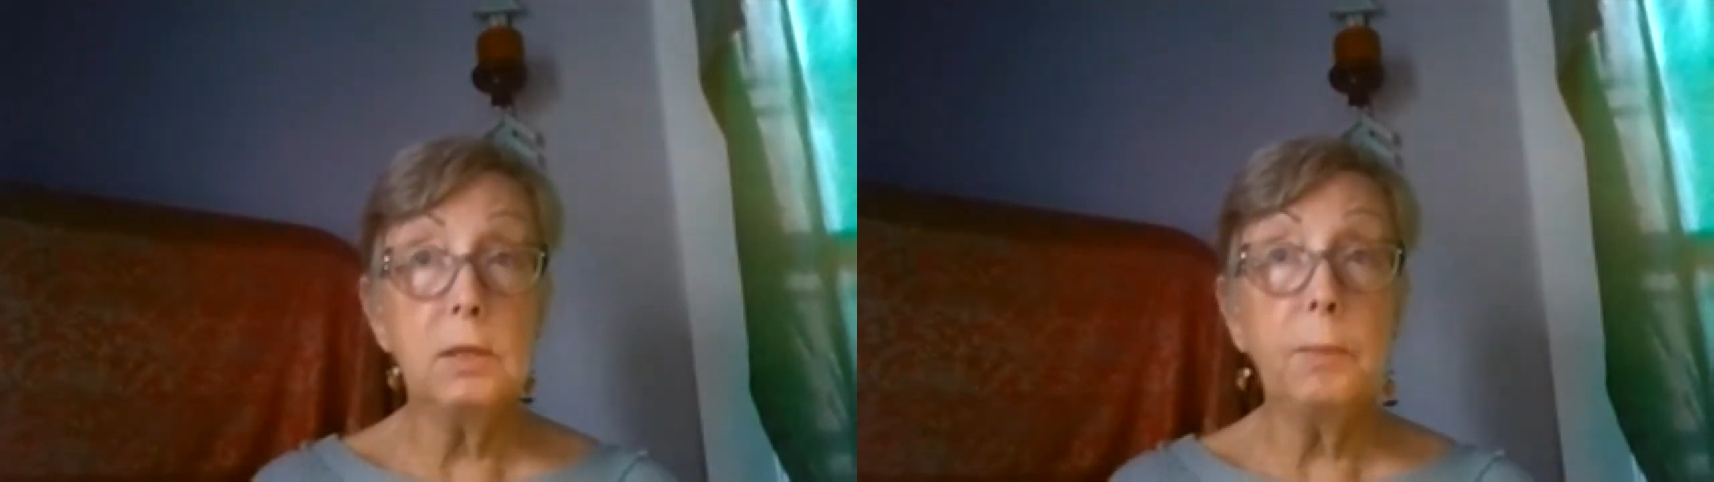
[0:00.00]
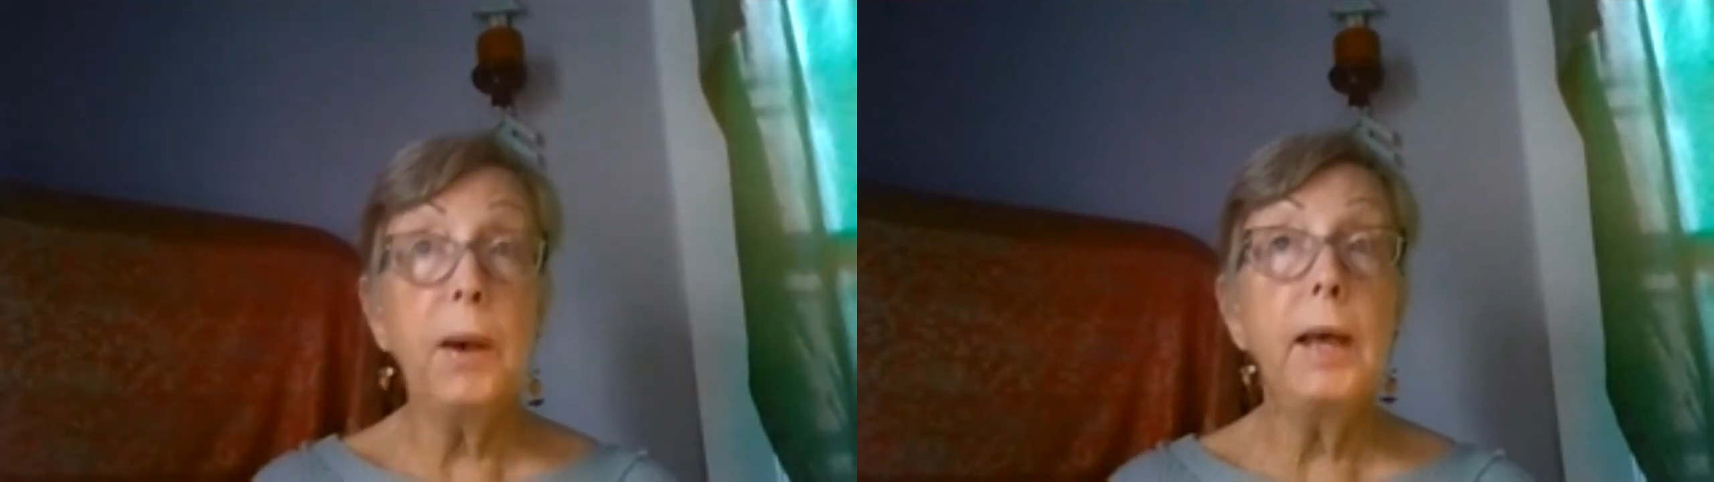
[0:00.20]

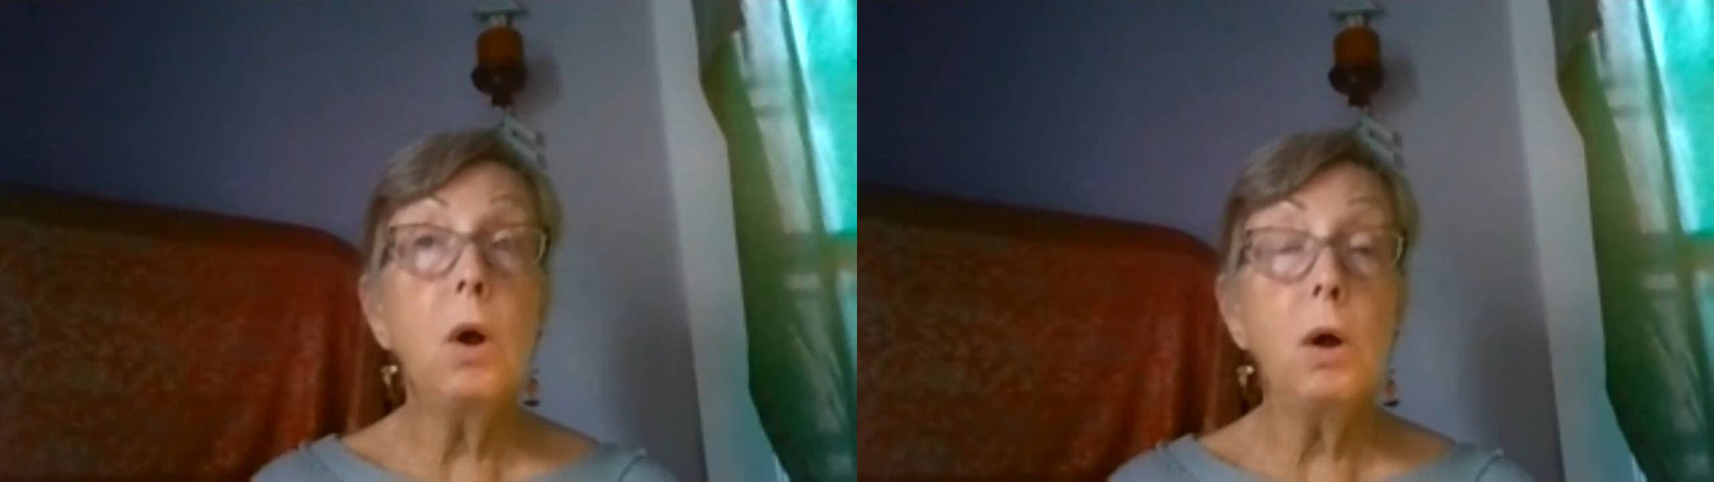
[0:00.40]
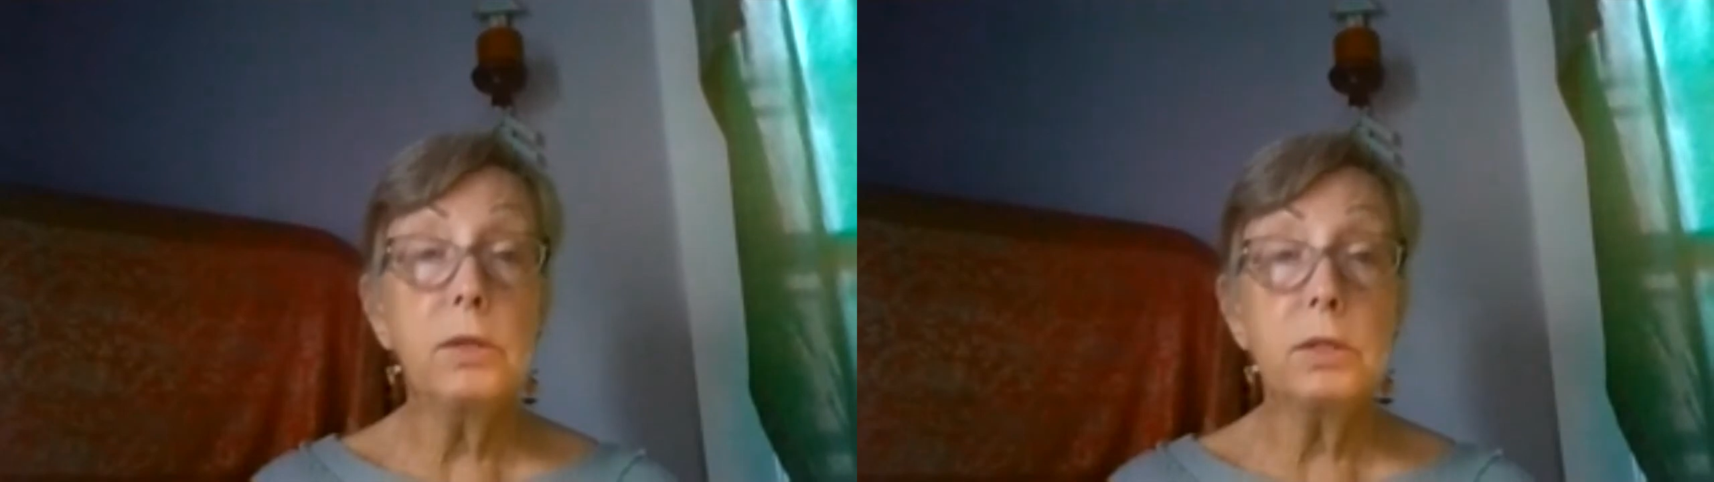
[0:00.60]
but
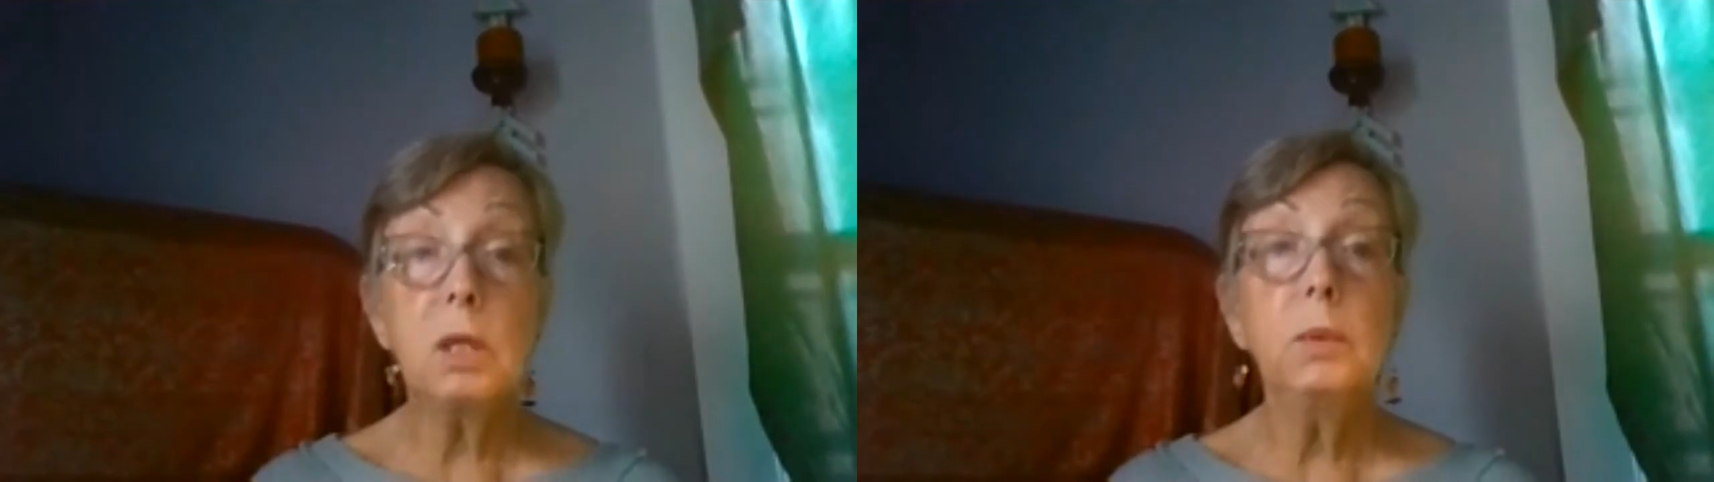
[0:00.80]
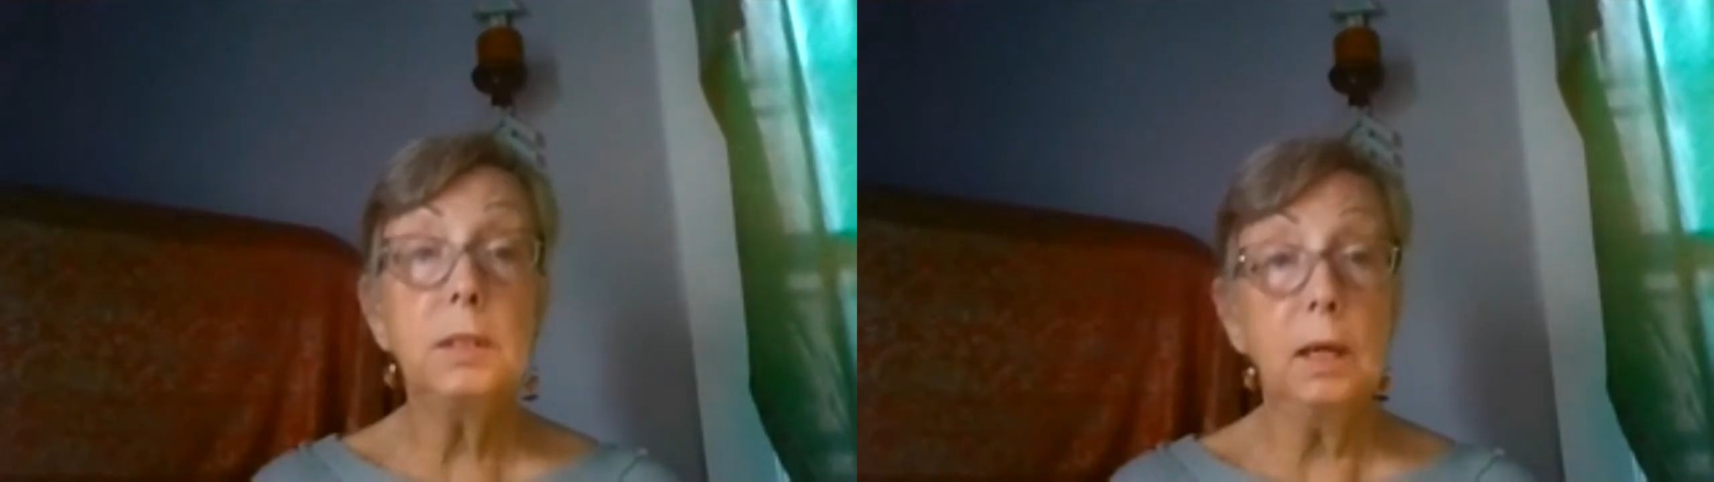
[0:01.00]

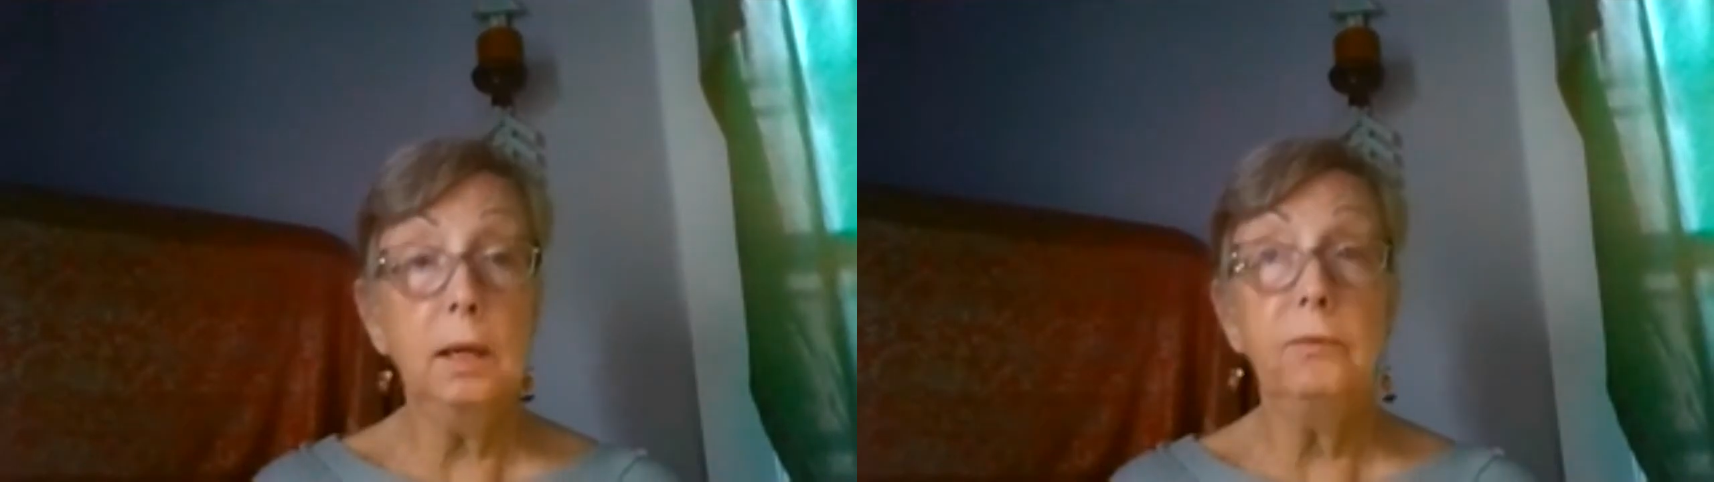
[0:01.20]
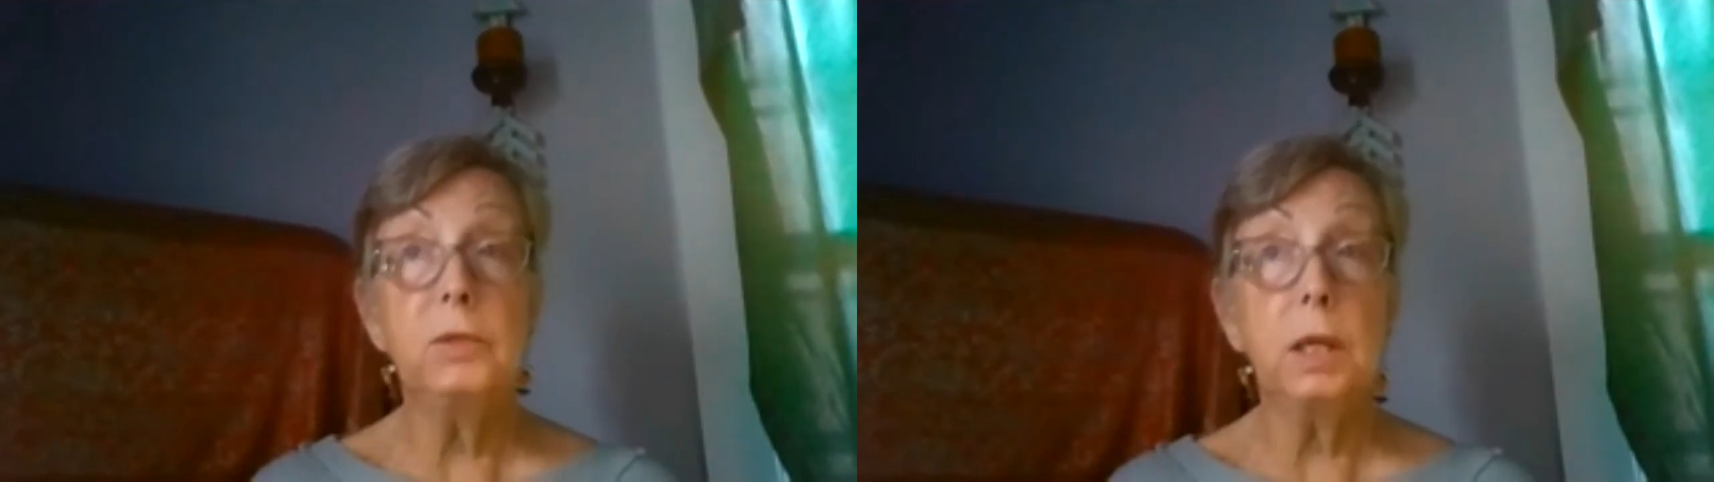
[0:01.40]
also a time for